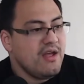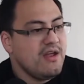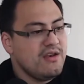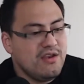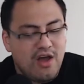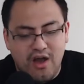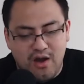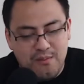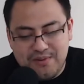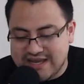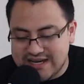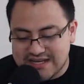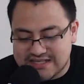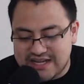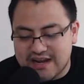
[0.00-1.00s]
you. No,
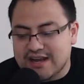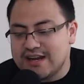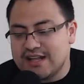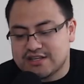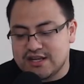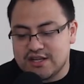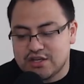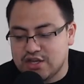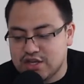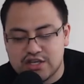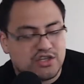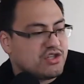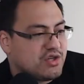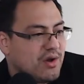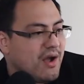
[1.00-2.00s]
because they're gonna because
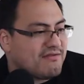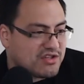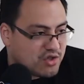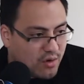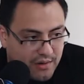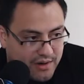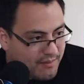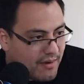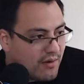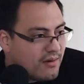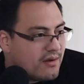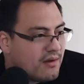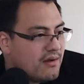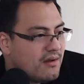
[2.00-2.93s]
you still have a story mode.